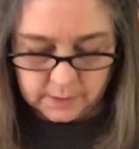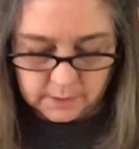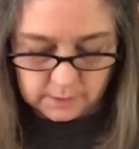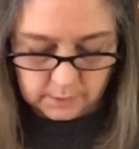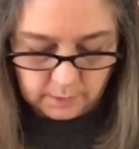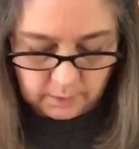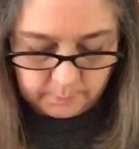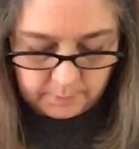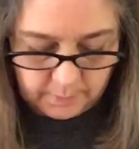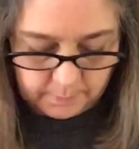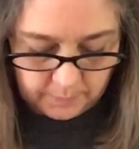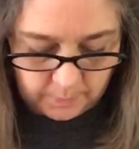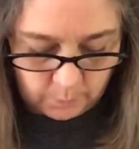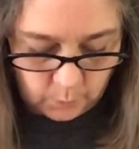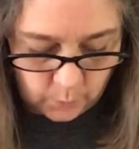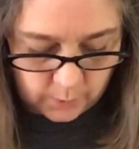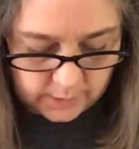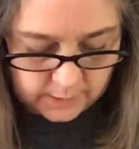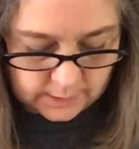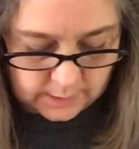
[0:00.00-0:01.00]
So he'll be my
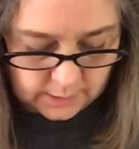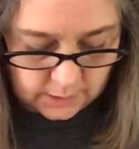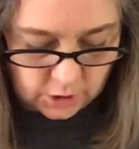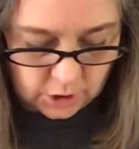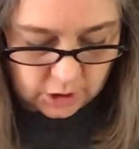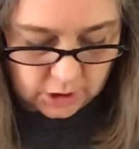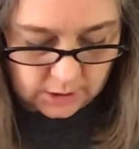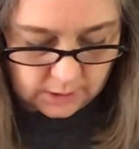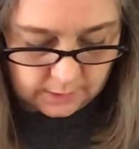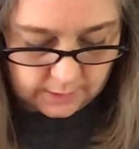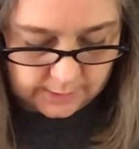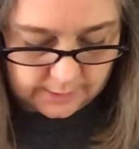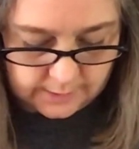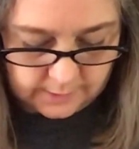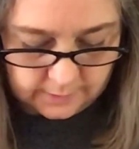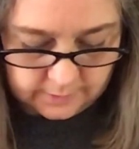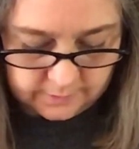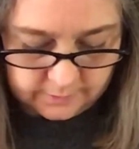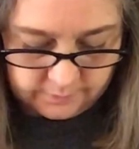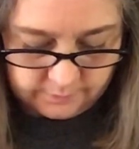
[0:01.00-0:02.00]
morning stitch until he's done.